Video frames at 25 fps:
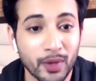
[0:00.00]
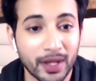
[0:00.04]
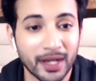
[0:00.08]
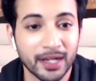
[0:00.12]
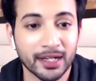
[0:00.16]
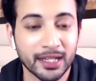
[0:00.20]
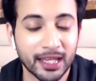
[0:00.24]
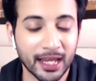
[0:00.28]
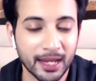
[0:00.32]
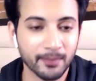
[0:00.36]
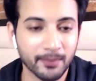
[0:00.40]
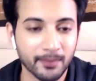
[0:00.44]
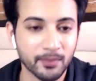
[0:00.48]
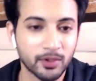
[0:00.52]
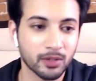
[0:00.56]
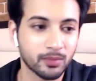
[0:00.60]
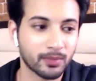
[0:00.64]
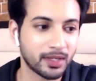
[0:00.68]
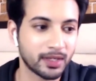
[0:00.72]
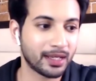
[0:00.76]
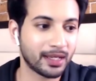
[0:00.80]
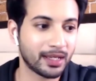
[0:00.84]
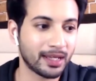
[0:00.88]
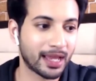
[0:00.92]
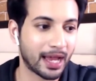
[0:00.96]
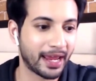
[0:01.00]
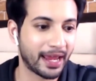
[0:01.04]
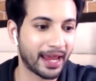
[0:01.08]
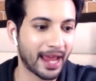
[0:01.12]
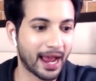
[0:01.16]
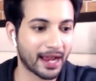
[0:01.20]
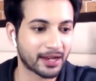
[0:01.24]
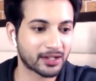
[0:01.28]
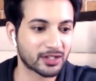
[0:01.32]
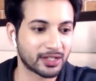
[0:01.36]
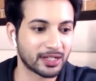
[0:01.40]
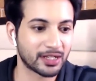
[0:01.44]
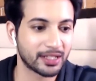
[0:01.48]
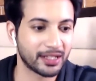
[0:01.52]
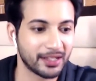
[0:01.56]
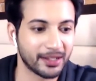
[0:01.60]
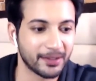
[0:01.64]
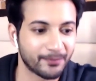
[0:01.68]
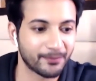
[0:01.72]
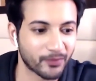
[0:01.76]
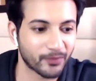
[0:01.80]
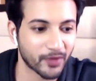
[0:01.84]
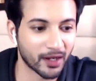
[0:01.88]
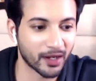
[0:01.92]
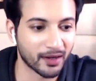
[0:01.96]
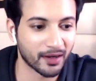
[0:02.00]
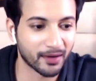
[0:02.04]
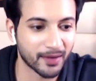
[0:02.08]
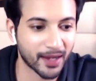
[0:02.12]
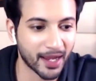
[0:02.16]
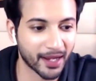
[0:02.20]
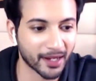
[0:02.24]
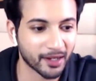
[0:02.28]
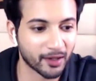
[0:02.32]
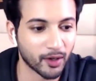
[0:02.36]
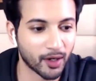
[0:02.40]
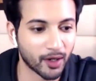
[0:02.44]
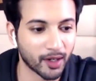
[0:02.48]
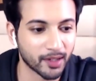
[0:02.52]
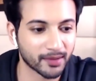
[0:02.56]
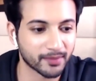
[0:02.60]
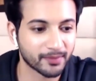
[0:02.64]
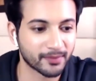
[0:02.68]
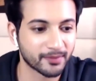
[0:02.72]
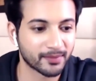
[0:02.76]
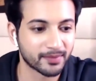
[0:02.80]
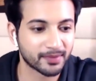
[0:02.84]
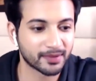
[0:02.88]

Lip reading: when it came to me, I actually I got